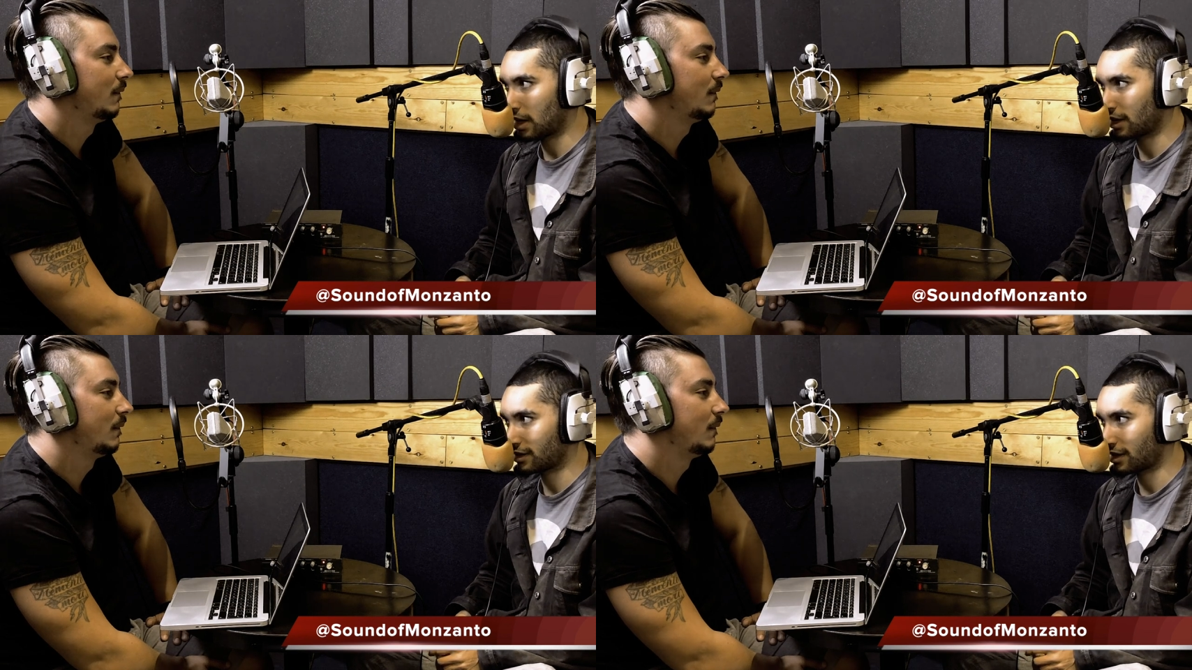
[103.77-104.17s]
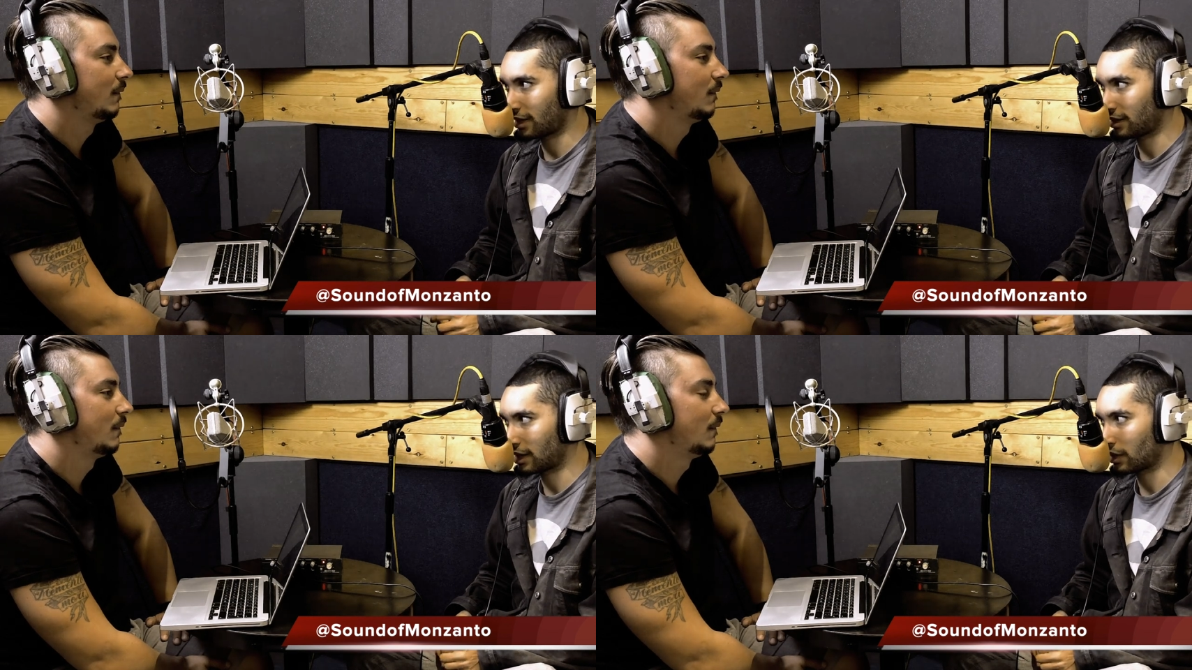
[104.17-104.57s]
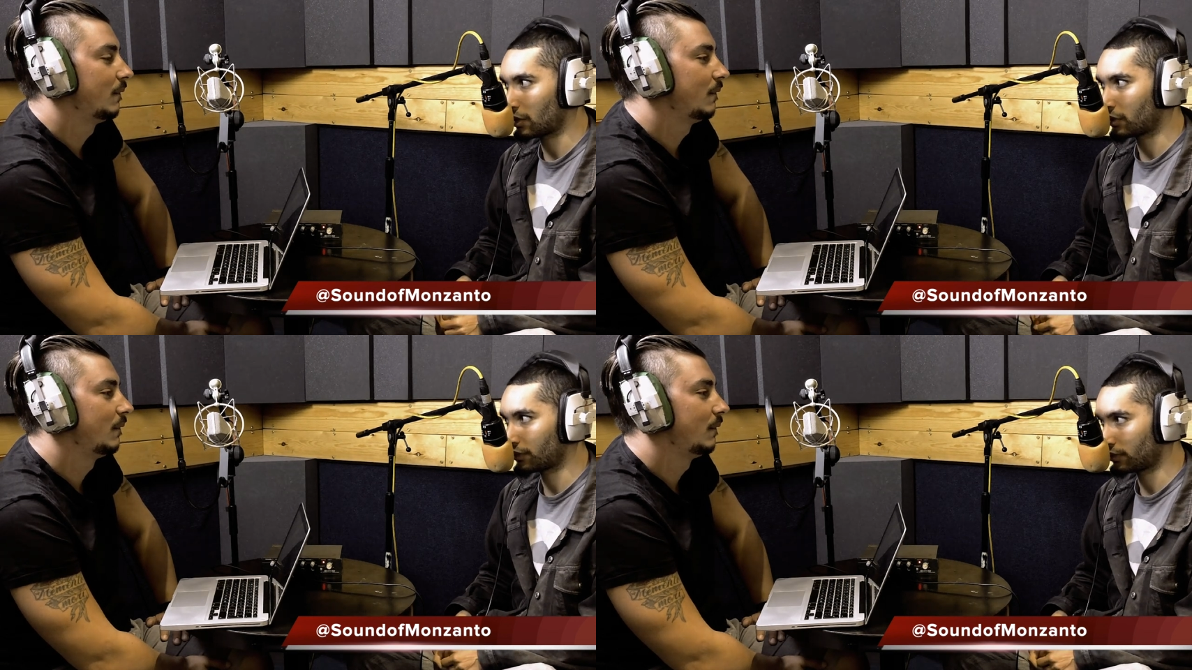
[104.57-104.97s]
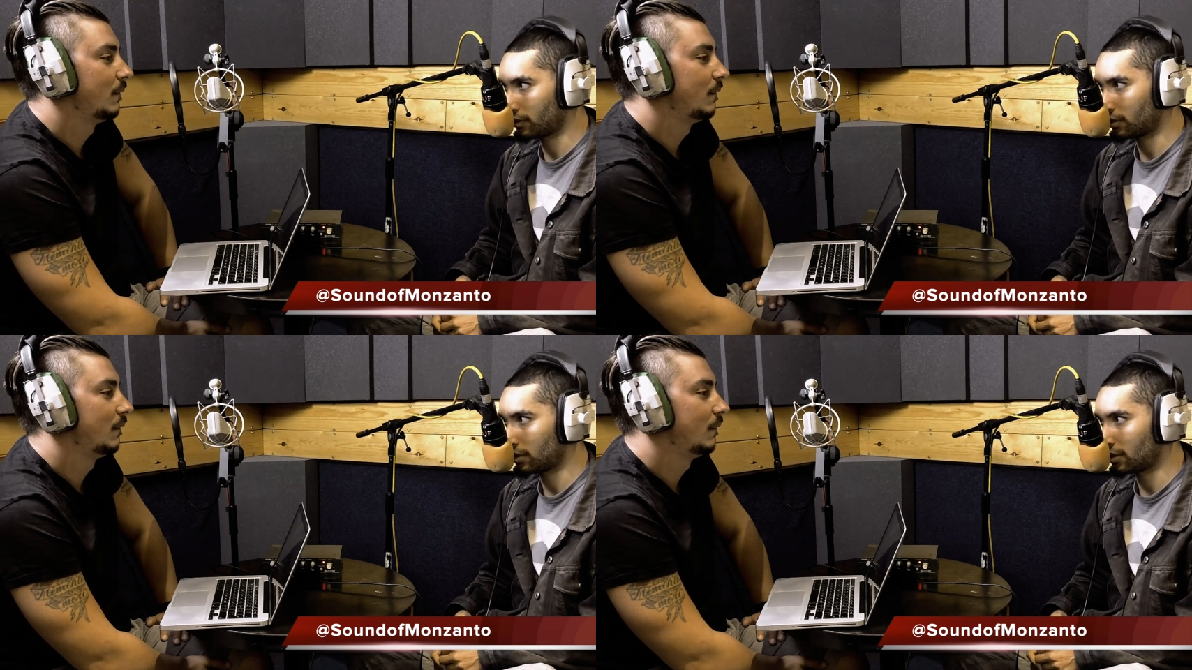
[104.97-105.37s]
Speaker 1: aesthetic of
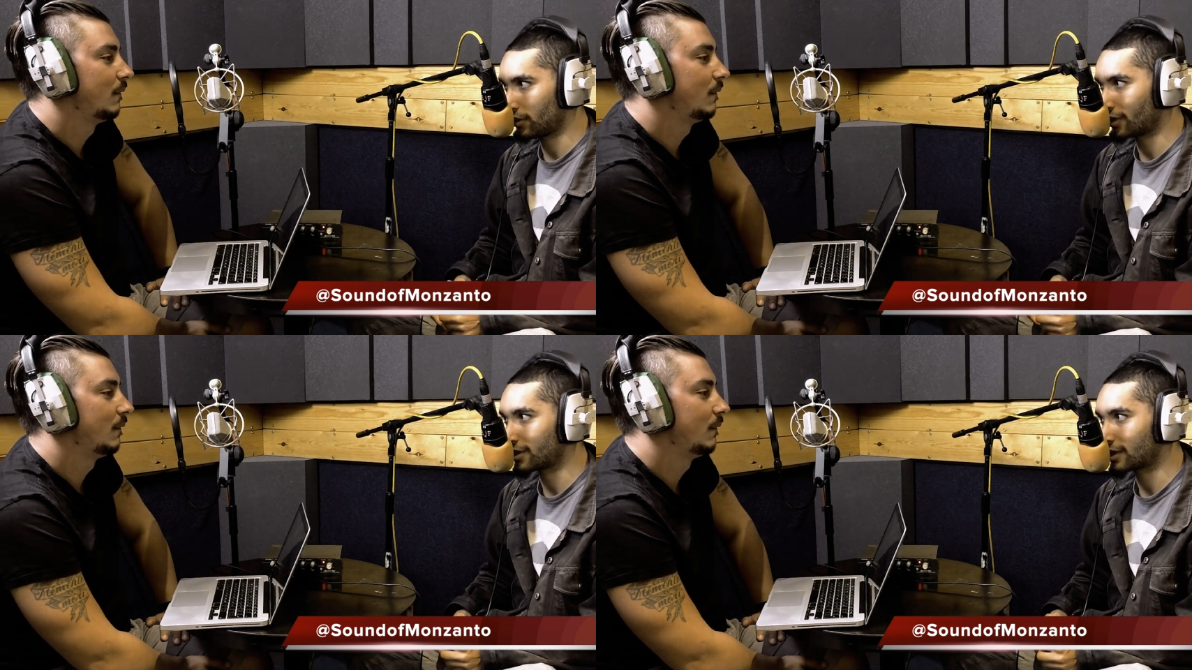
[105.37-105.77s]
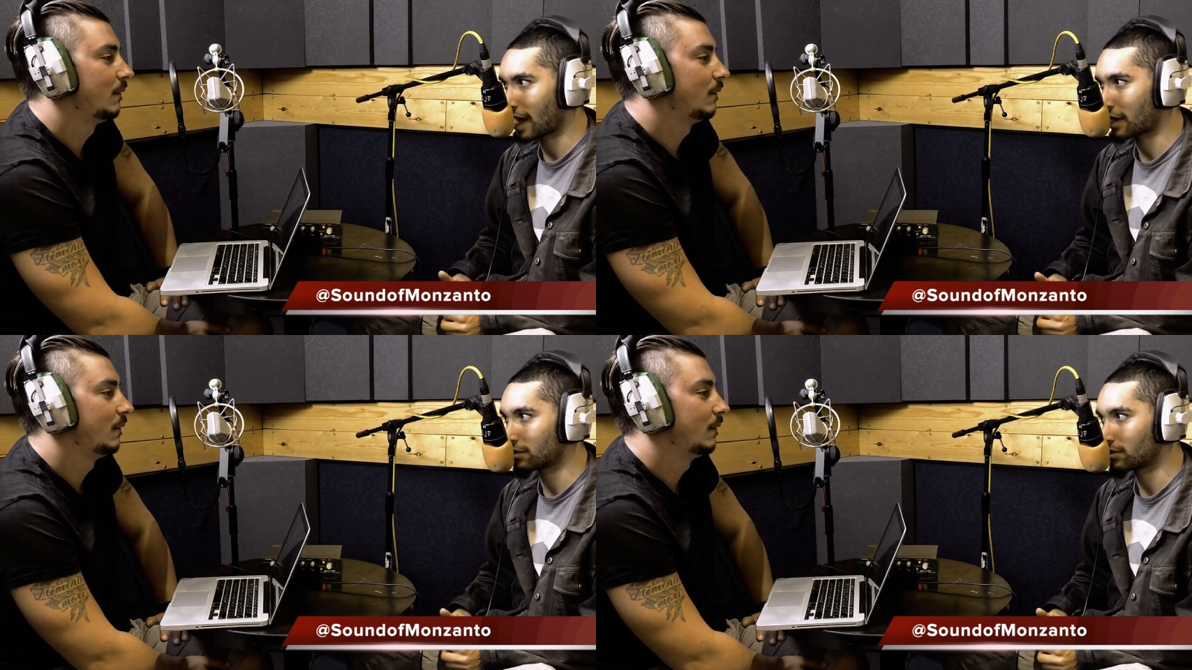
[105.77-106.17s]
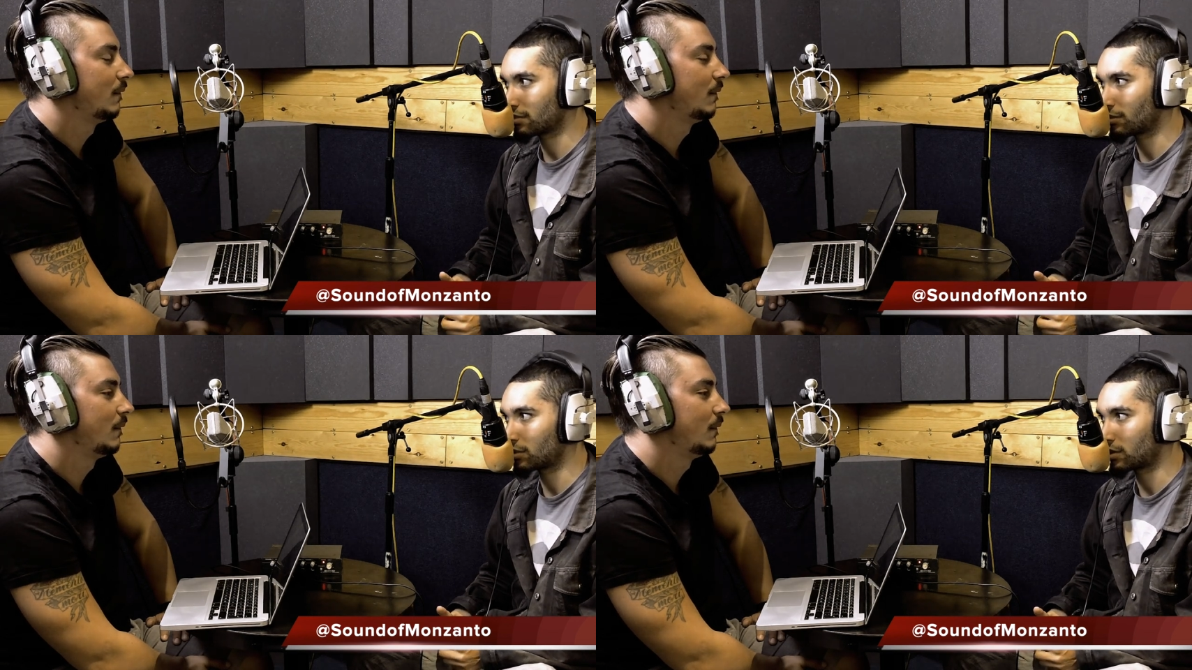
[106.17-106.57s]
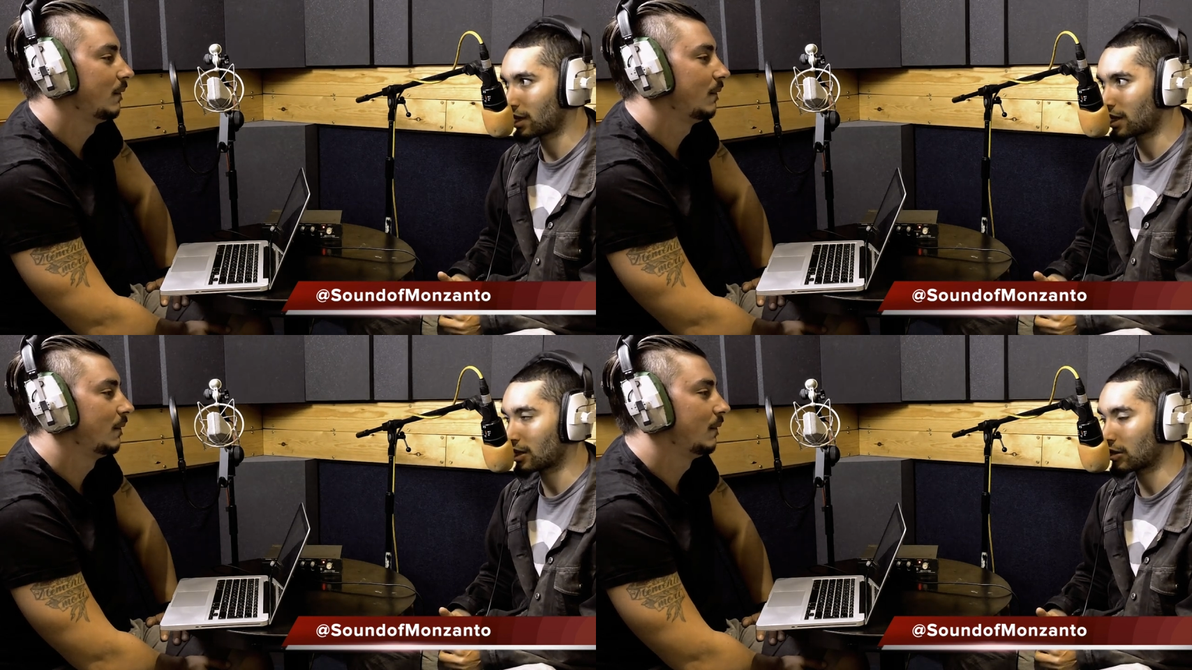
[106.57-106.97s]
the sound
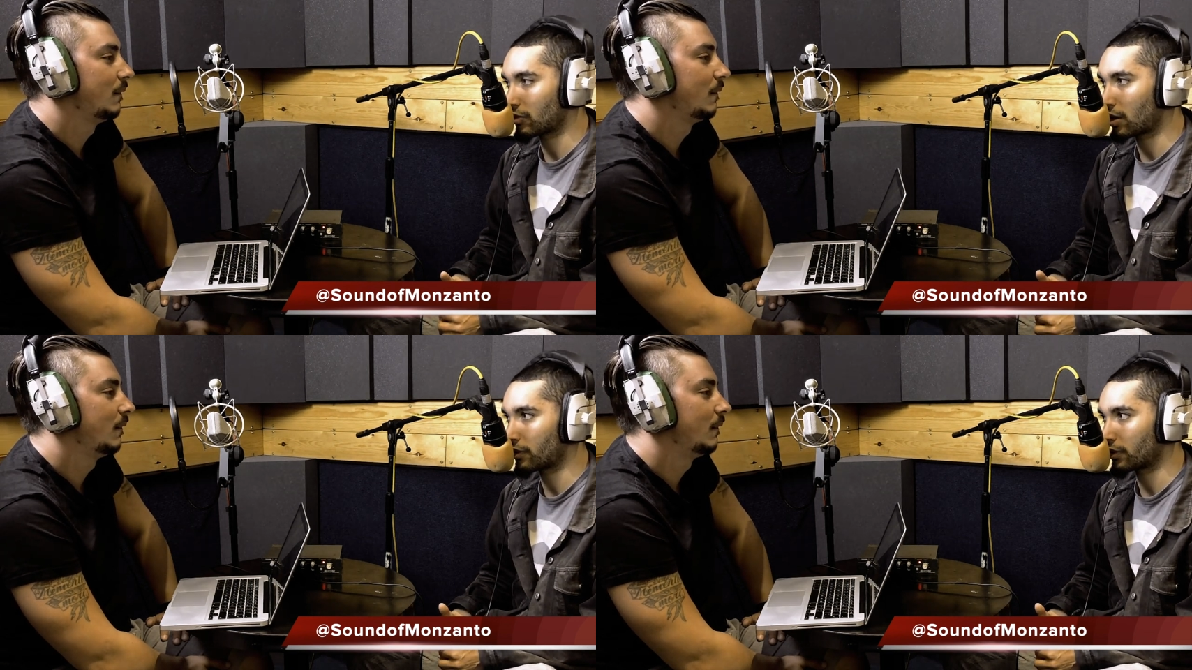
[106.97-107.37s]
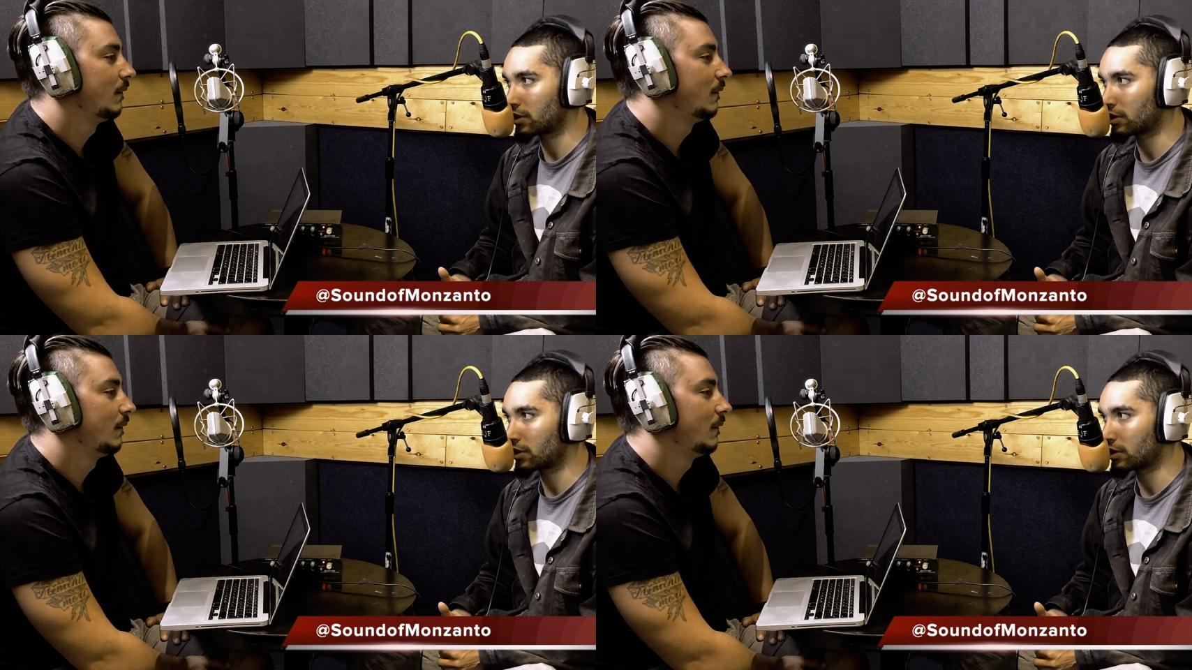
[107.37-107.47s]
modulating rather